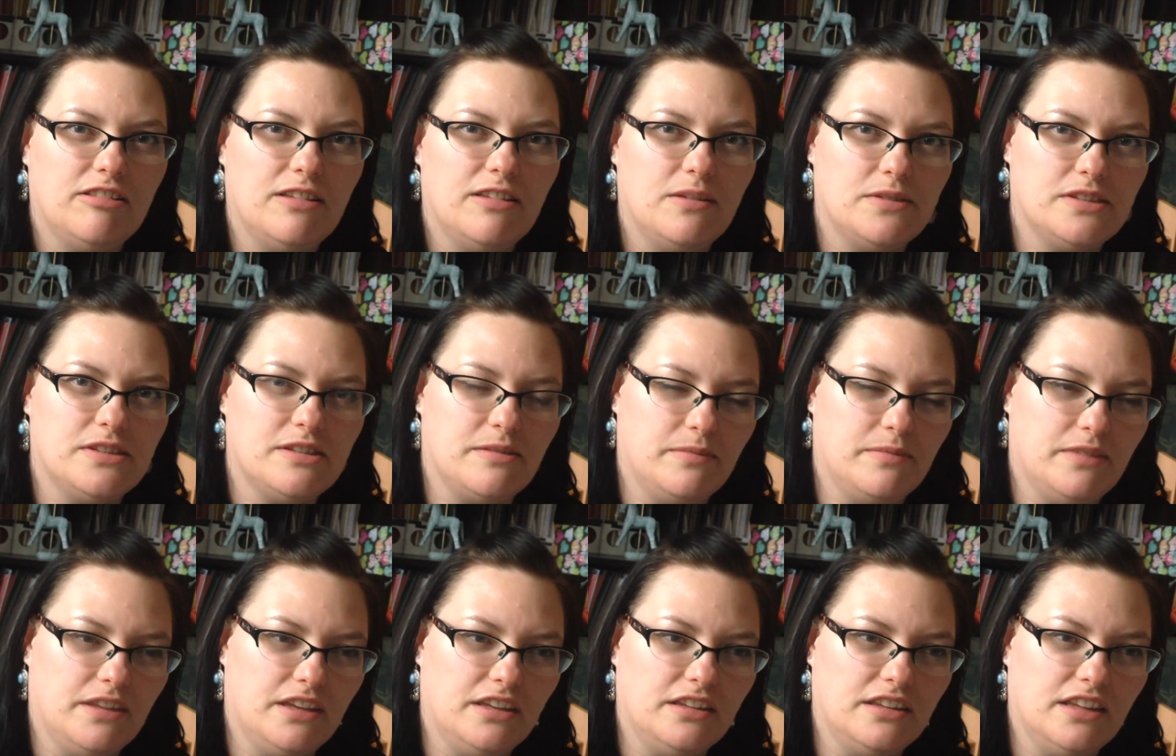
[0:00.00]
That was
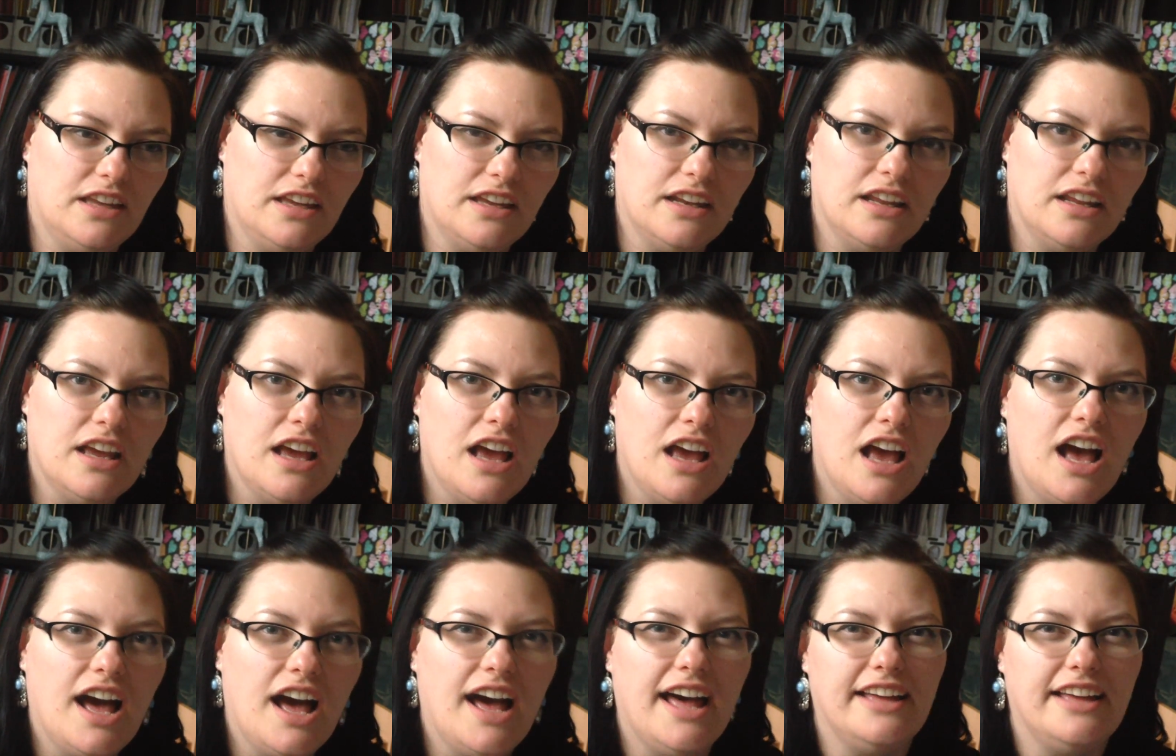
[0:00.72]
something that
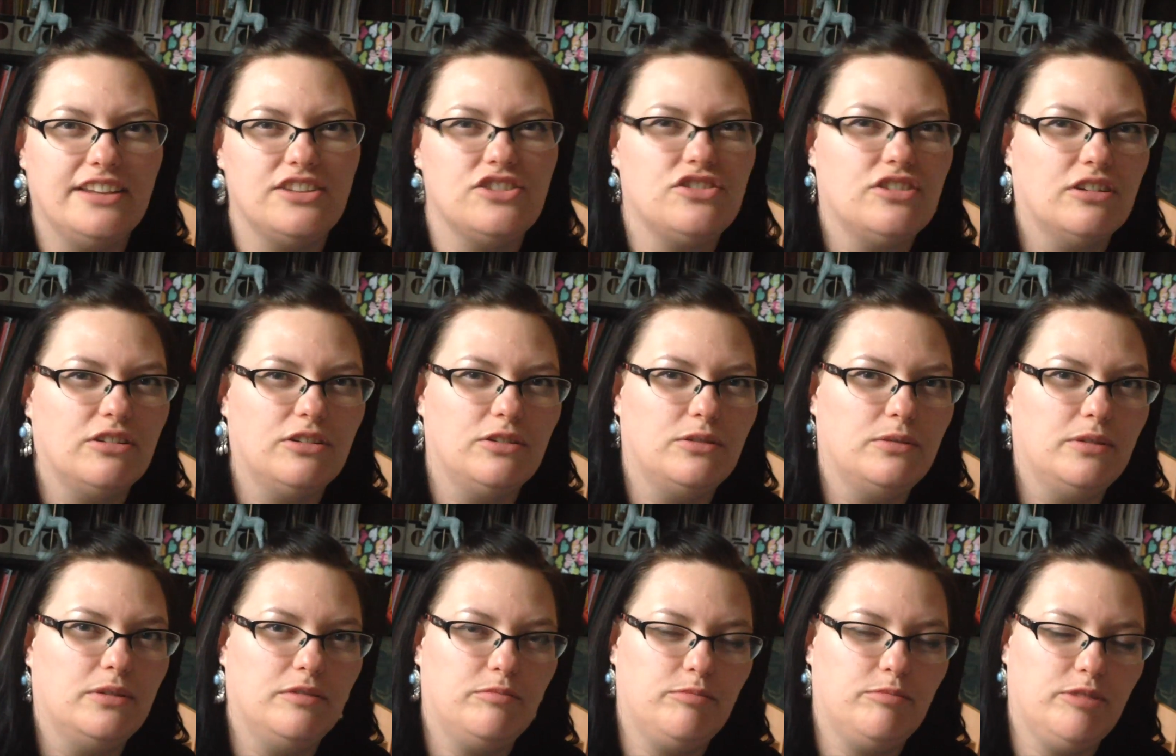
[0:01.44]
I had struggled
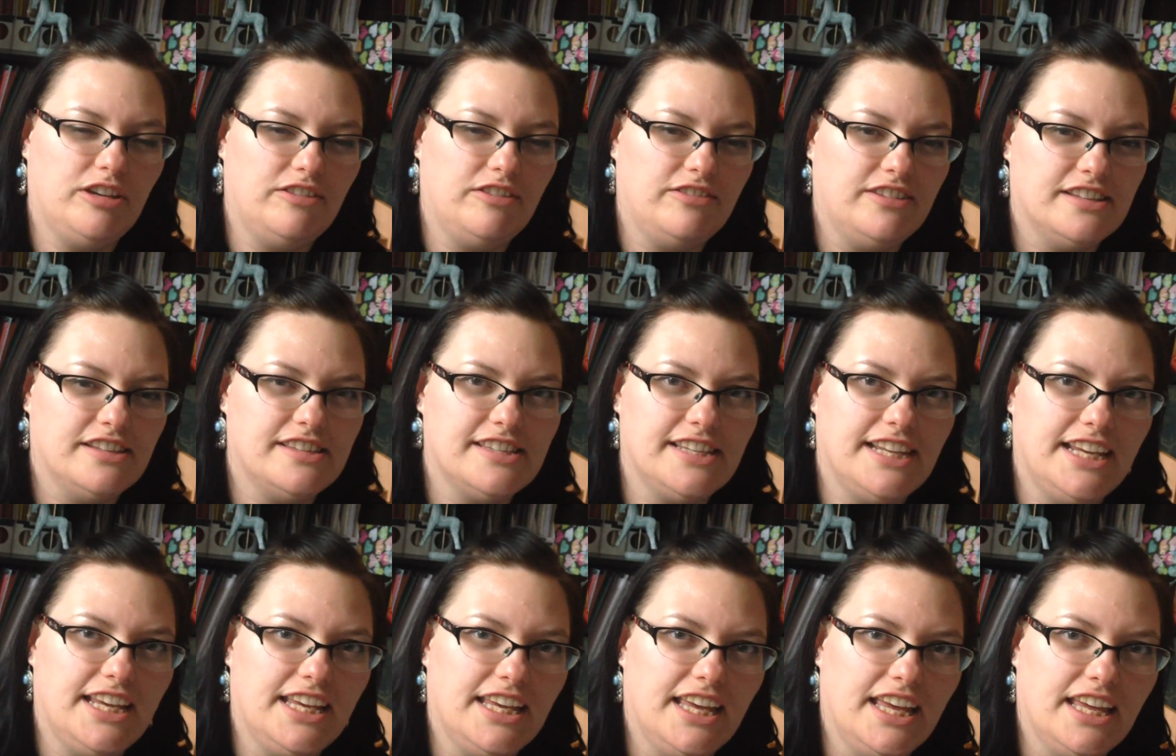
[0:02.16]
with
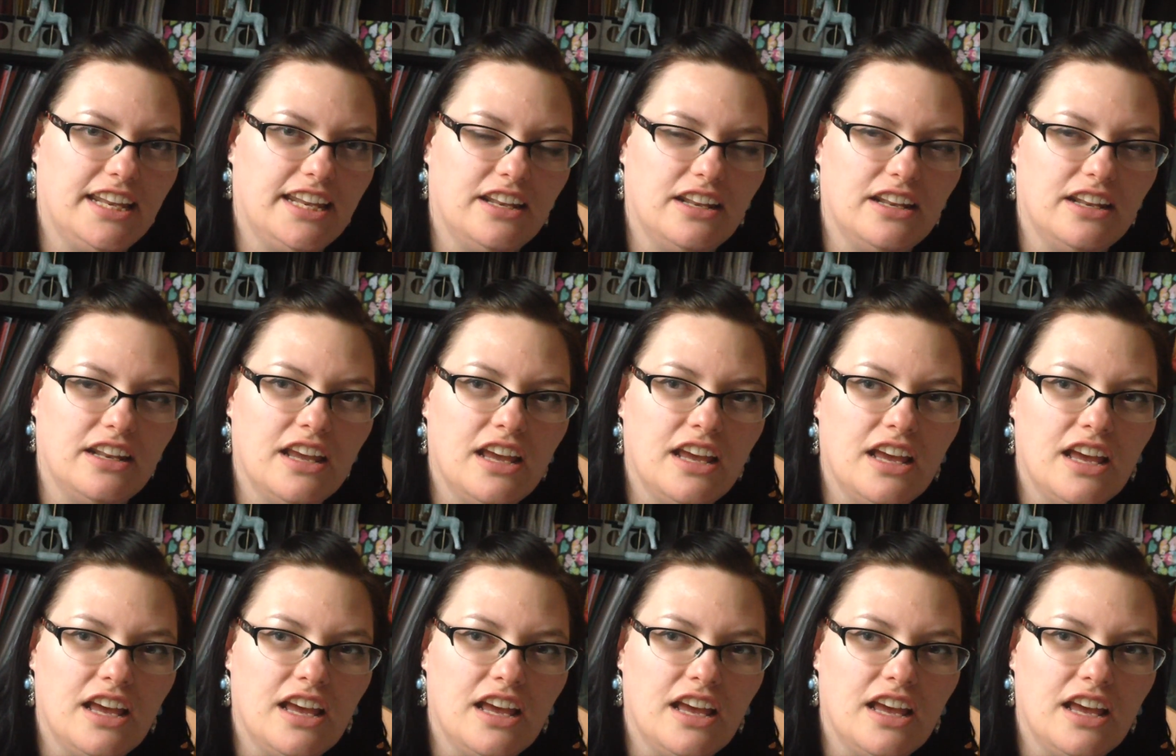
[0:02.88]
previously, and